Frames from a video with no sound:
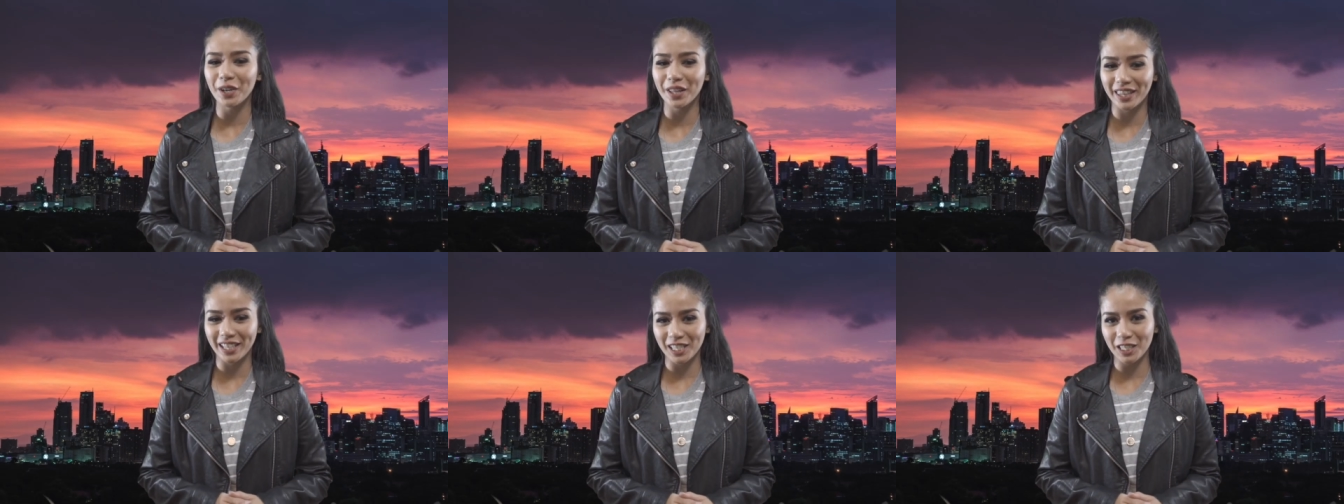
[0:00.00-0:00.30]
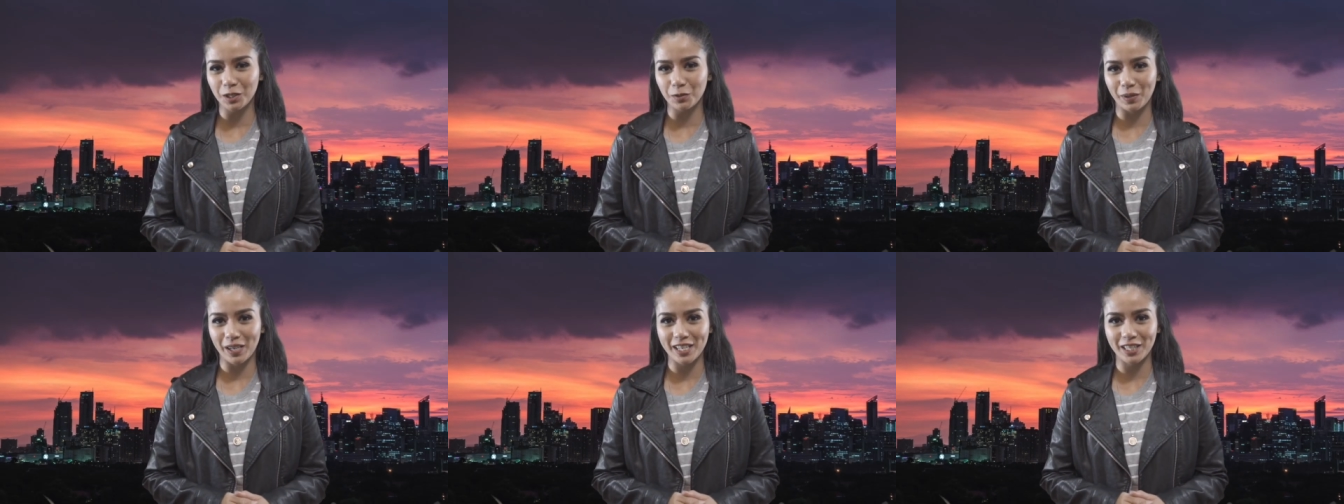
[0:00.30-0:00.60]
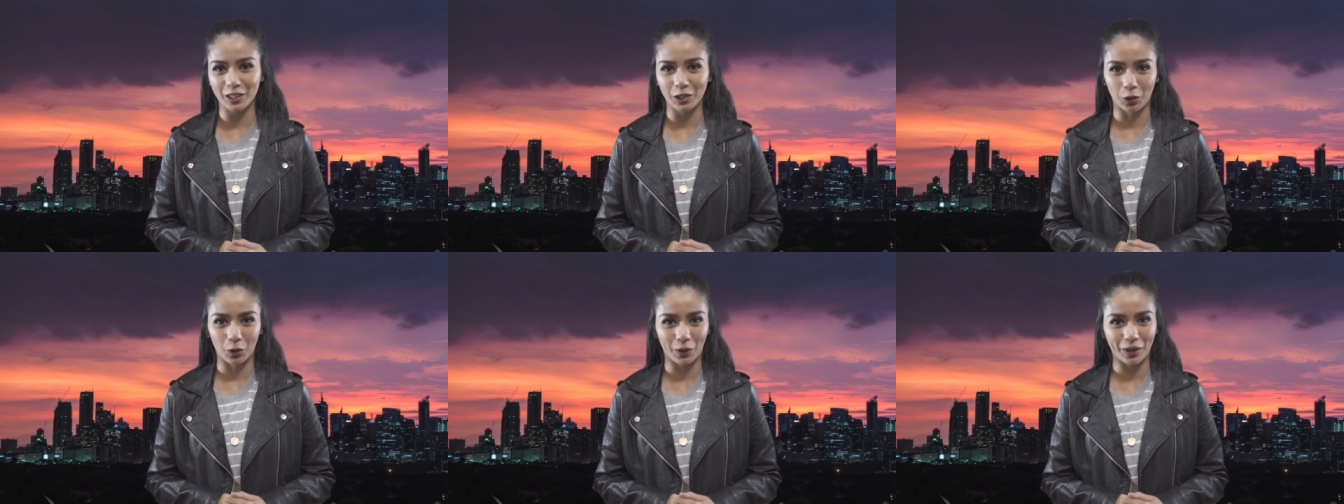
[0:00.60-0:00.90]
this week's
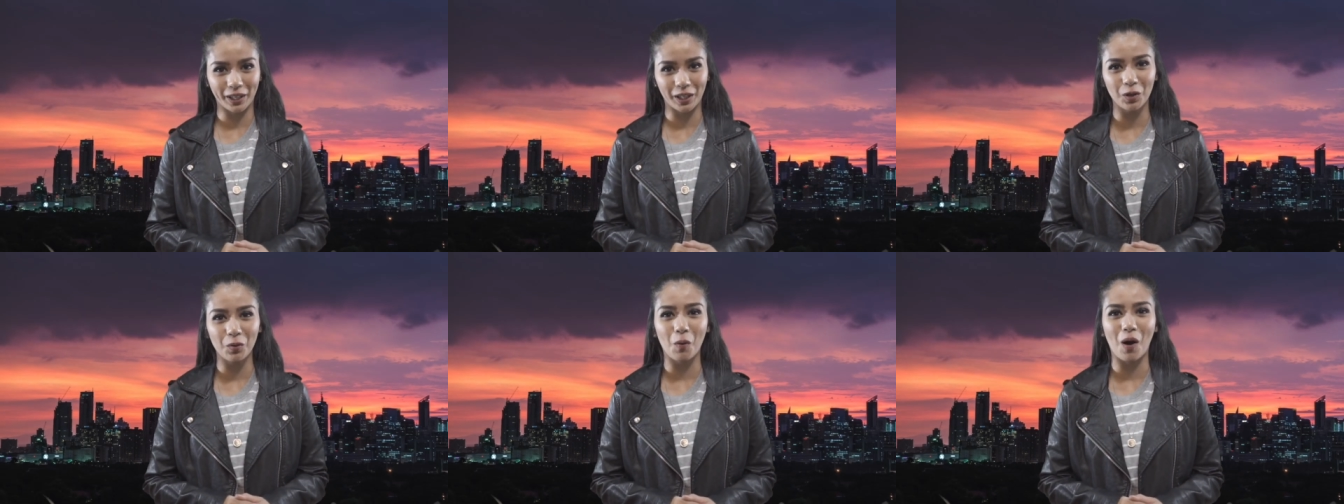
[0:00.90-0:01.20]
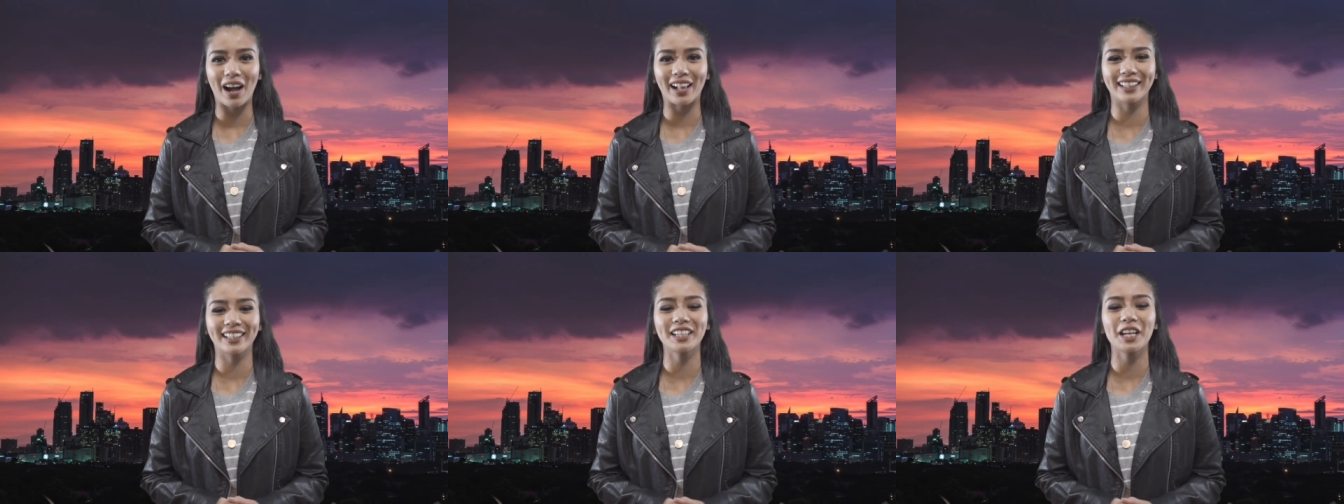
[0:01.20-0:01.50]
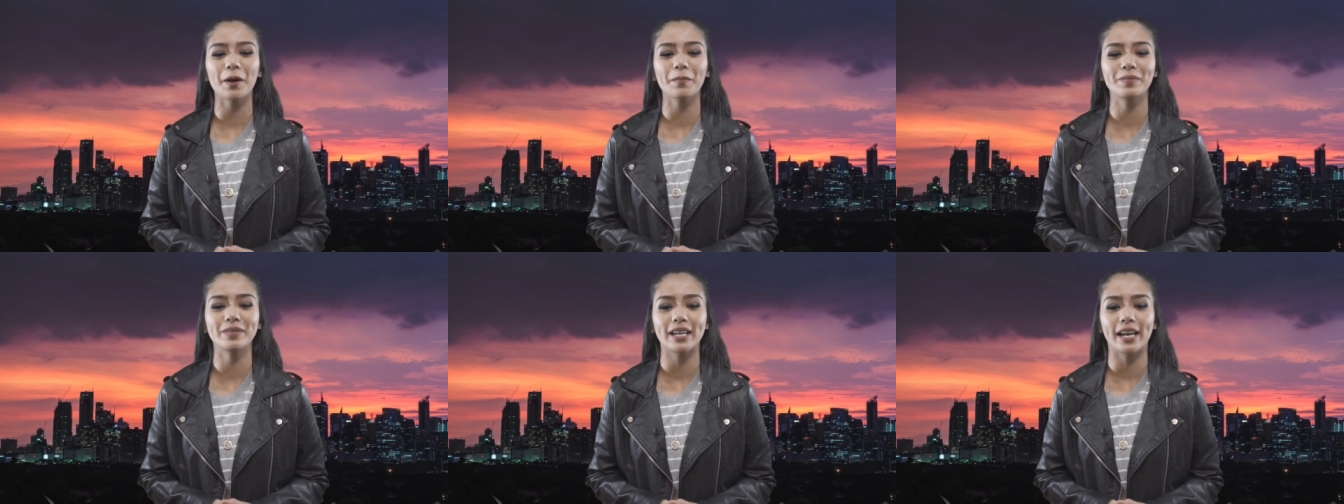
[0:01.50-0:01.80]
Loyal Wallet
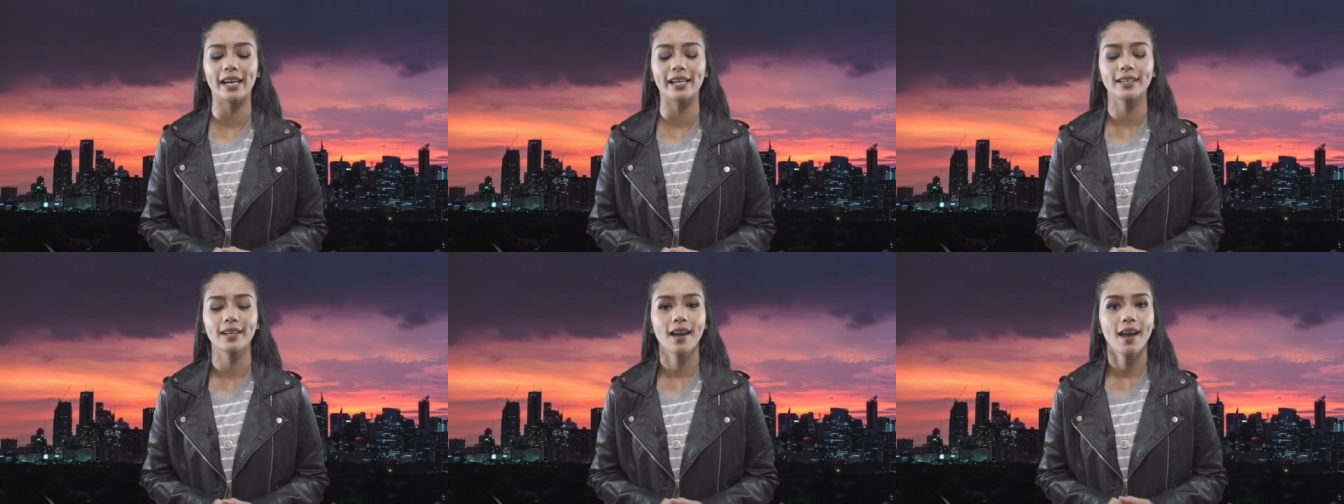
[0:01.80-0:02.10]
update.